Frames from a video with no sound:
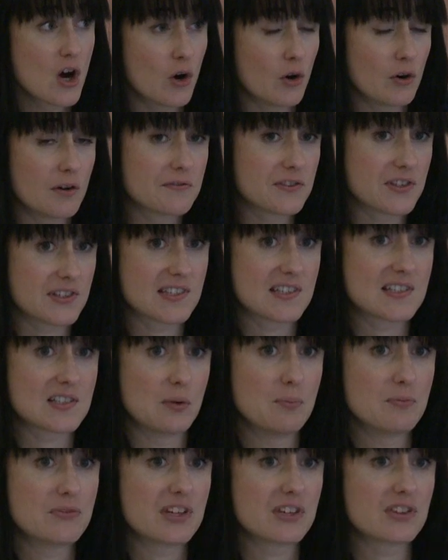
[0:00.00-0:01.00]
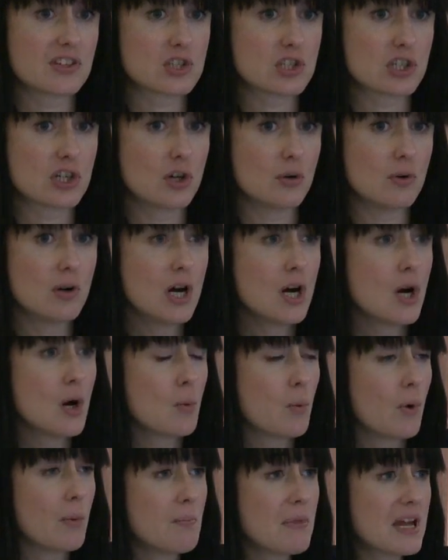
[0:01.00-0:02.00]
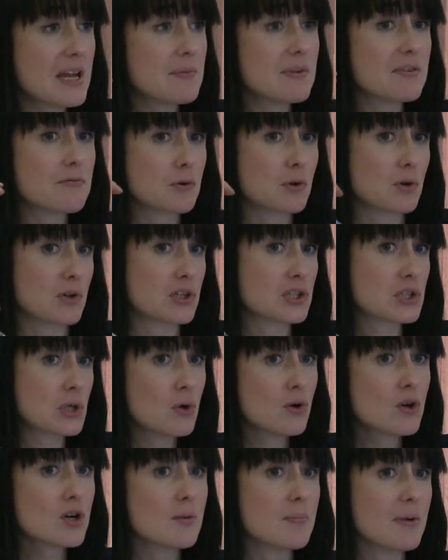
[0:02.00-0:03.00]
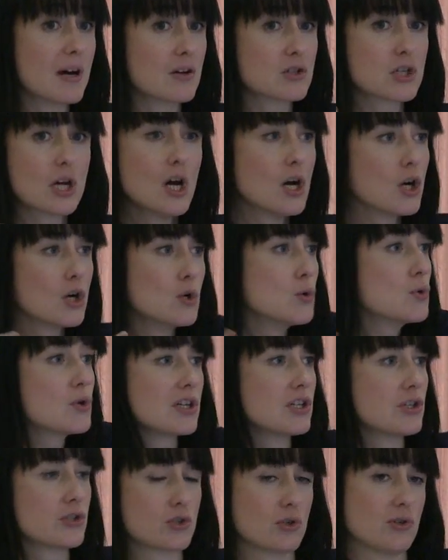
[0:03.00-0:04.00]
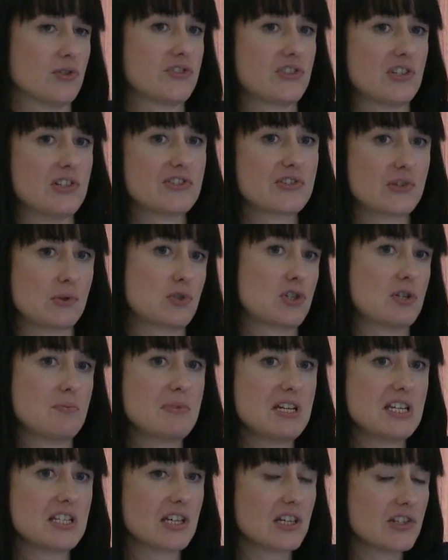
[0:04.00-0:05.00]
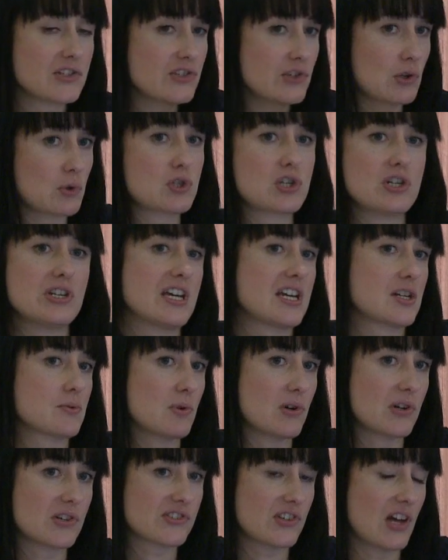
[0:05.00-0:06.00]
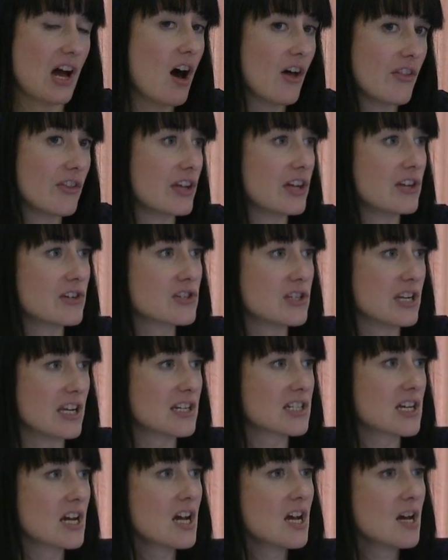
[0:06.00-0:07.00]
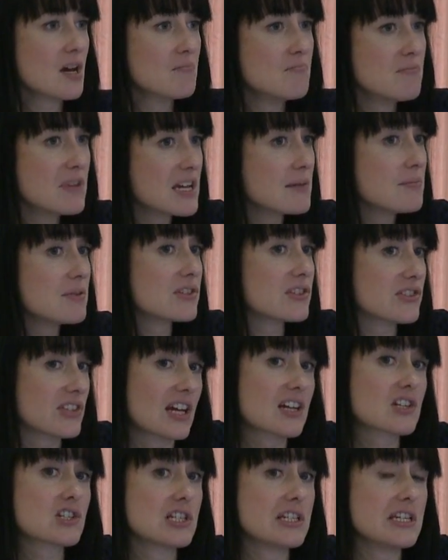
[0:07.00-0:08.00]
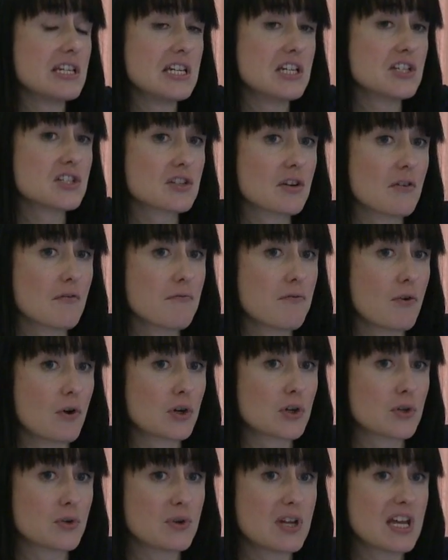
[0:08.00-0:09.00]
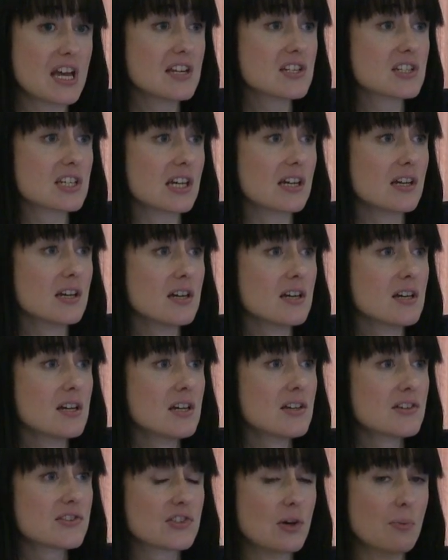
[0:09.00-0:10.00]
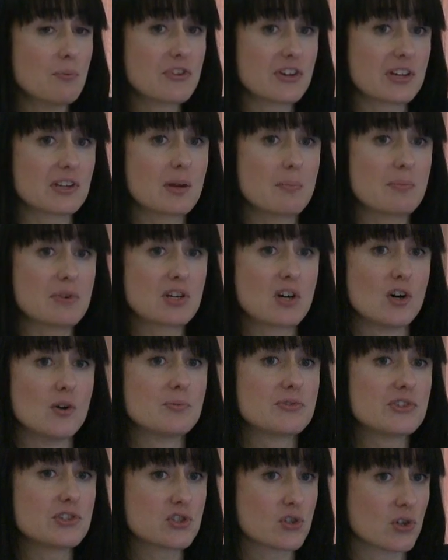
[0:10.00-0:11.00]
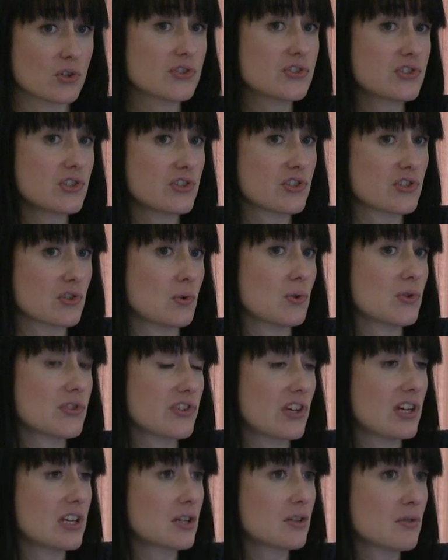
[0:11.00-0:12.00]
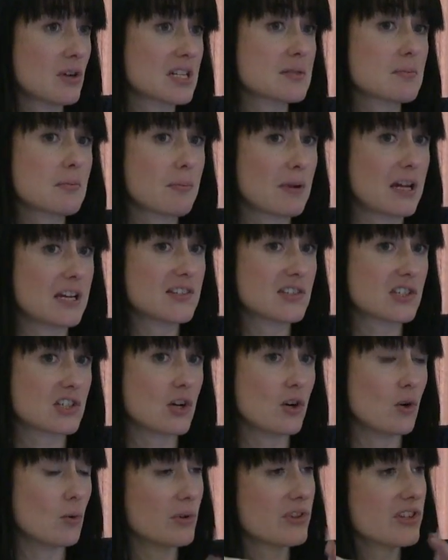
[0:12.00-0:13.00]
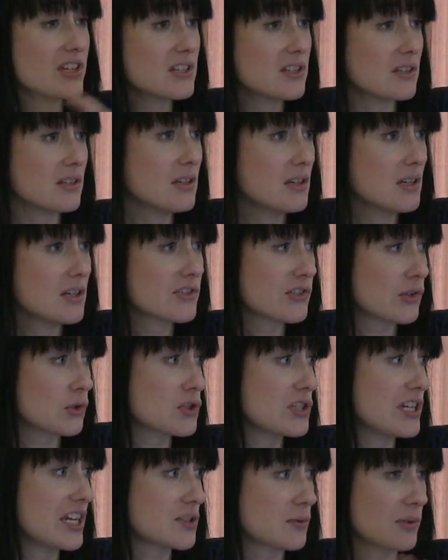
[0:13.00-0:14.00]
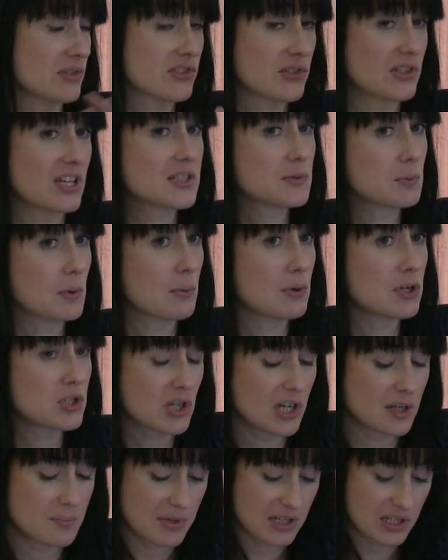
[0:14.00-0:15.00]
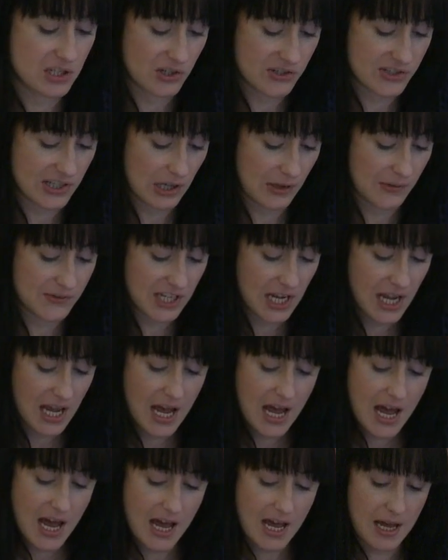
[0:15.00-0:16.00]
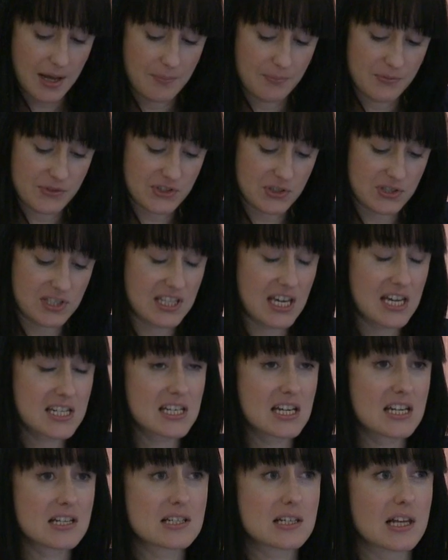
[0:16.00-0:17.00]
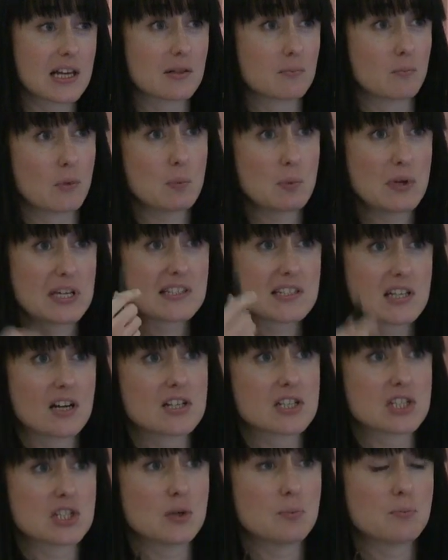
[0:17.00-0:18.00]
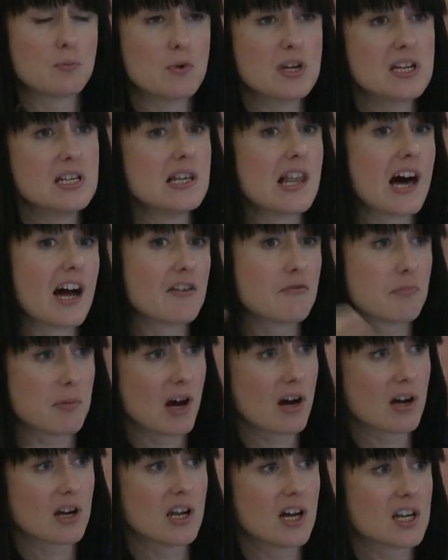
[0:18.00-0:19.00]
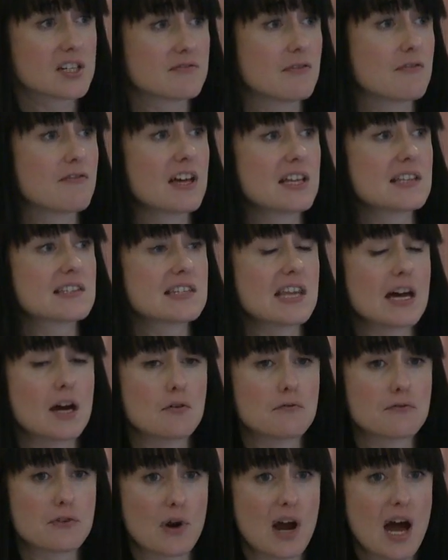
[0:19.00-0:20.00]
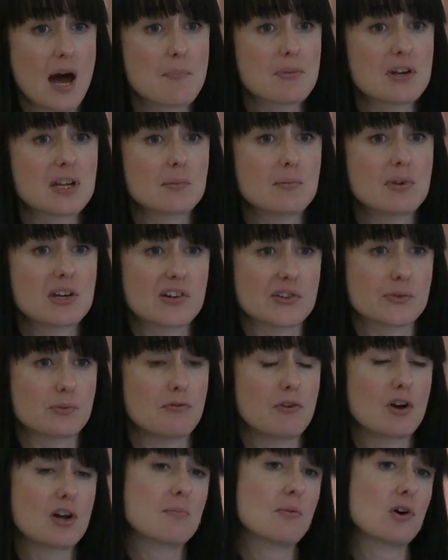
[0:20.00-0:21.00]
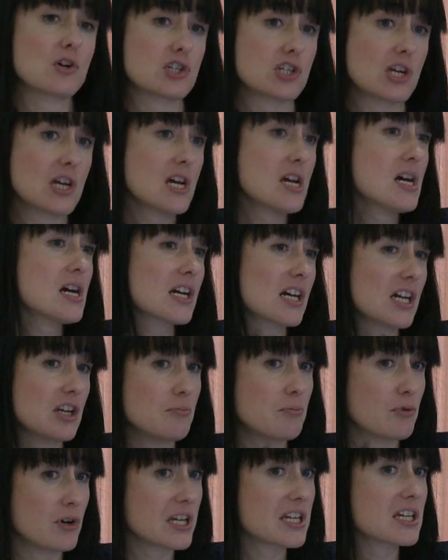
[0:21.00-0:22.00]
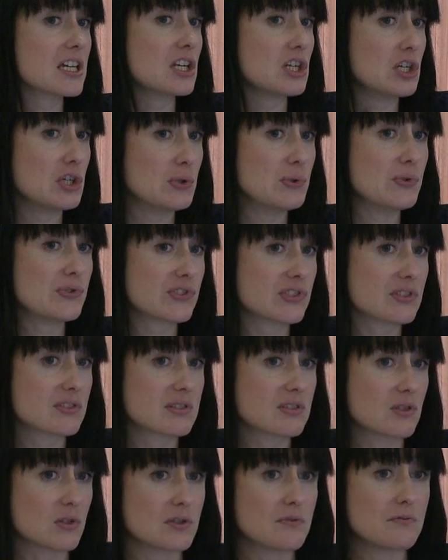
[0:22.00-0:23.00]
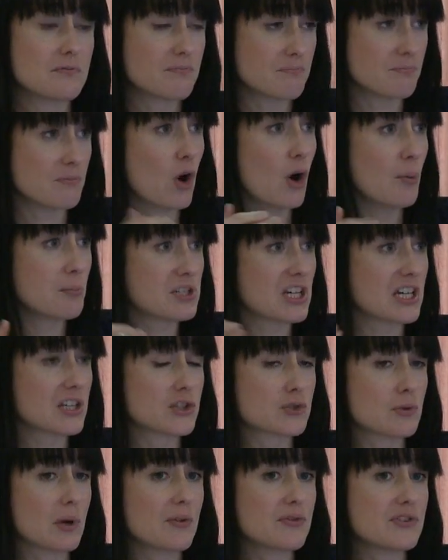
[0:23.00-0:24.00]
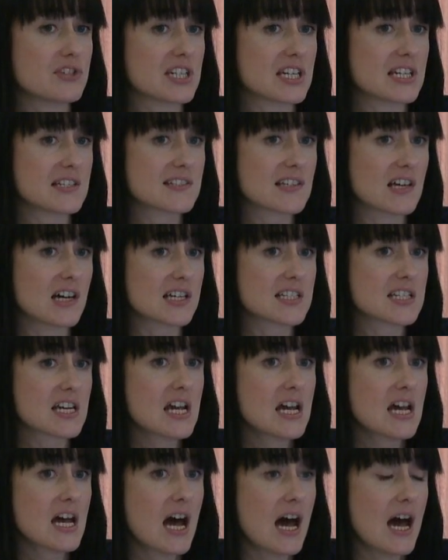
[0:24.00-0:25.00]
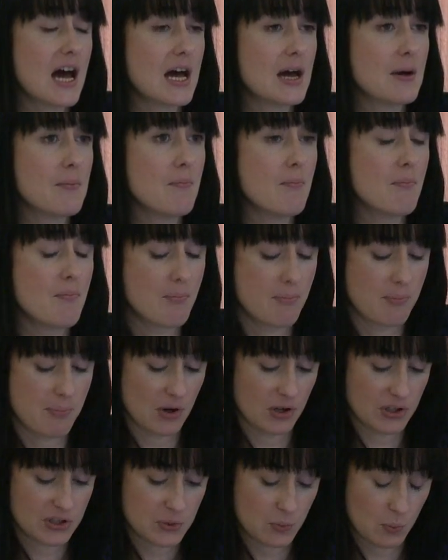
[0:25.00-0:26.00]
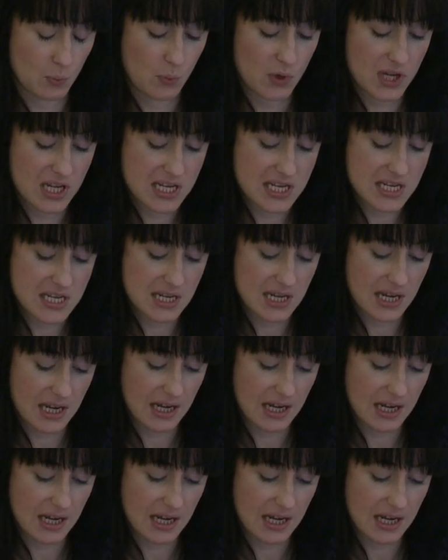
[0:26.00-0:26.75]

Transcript: or if this is something that you go, well, maybe if we're going to talk about who can you trust on social media and social networks on the internet, maybe there's actually niche for creating something that becomes a trusted source and a credible place to go within social networks. So that's where we try to pitch ourselves. So to that end, like when we started up, we live blog a lot of events now if they're happening, because we're very much kind of breaking news, sort of update throughout the day site. But we